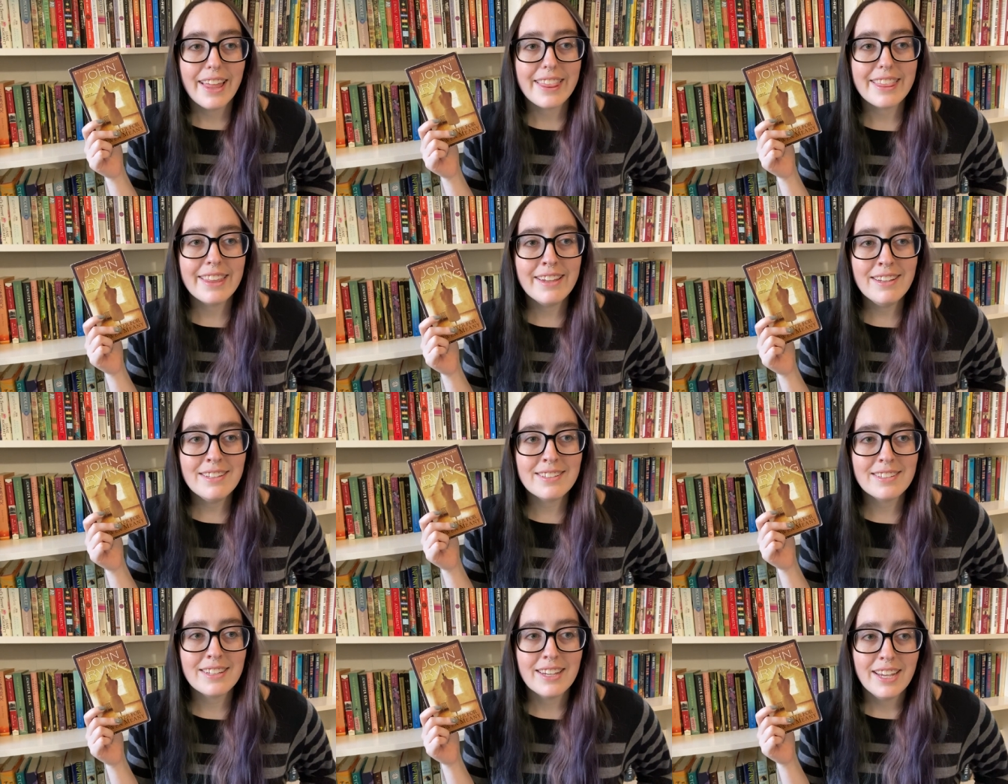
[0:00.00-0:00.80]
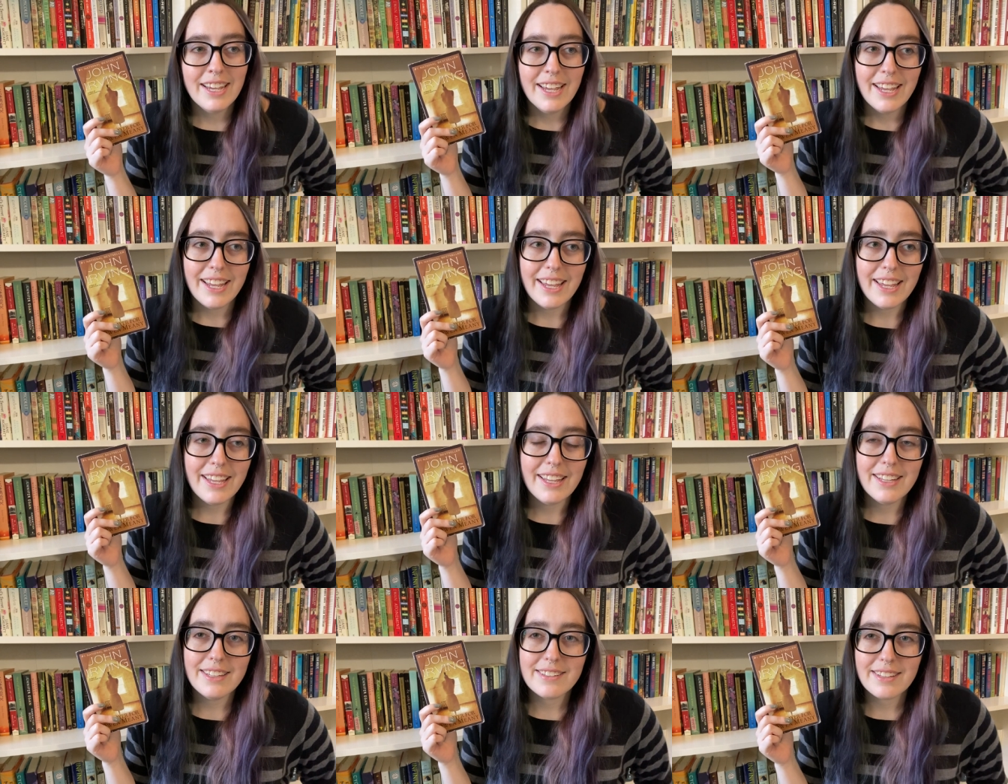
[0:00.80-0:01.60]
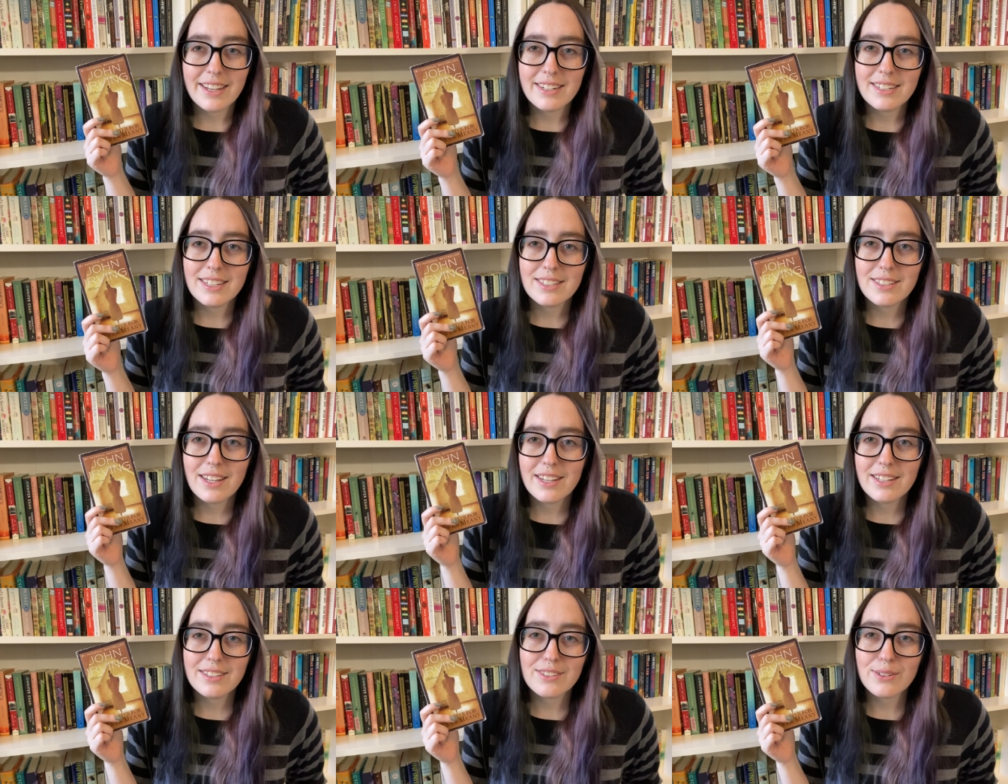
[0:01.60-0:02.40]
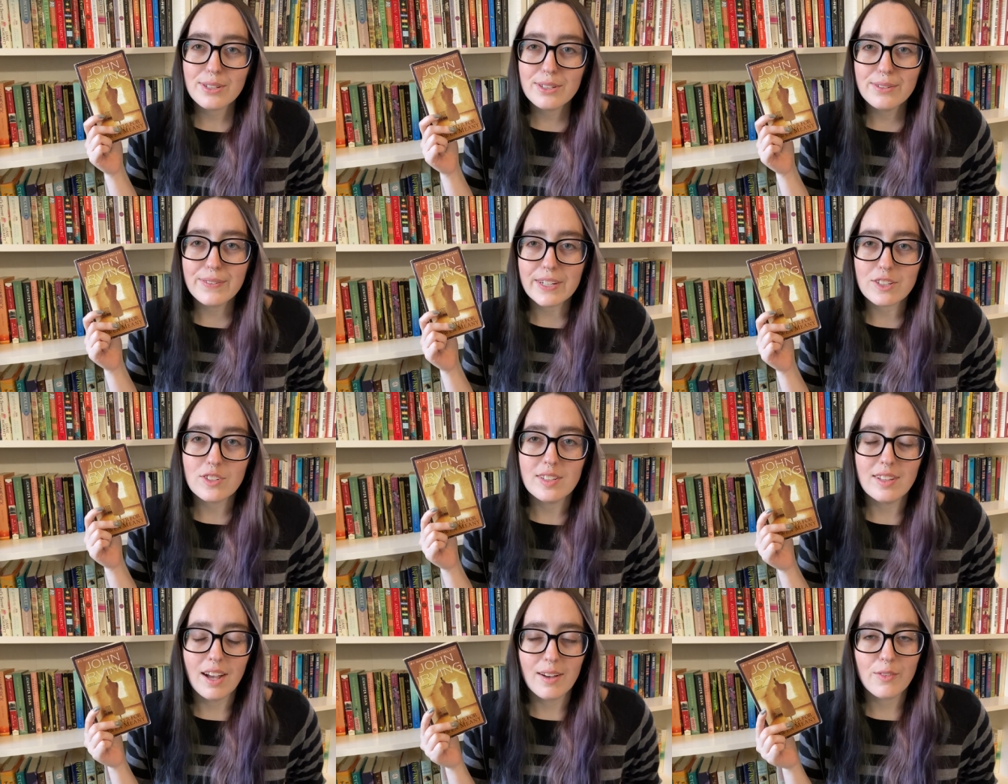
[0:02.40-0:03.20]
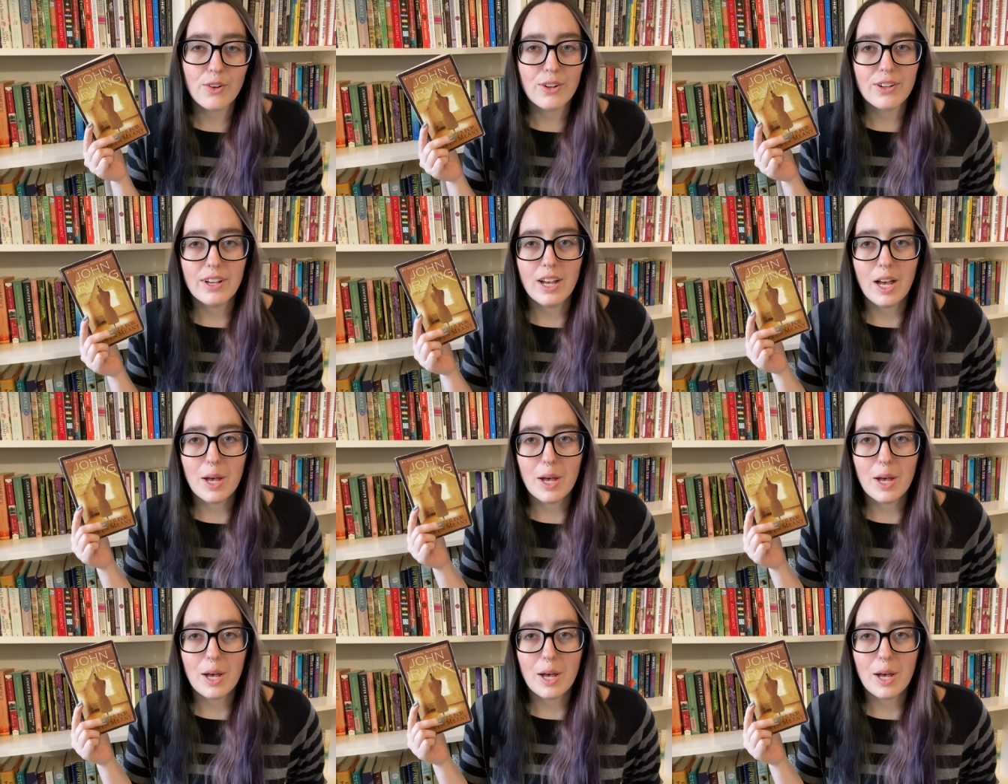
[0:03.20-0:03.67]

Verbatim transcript: This is an his a historical fiction novel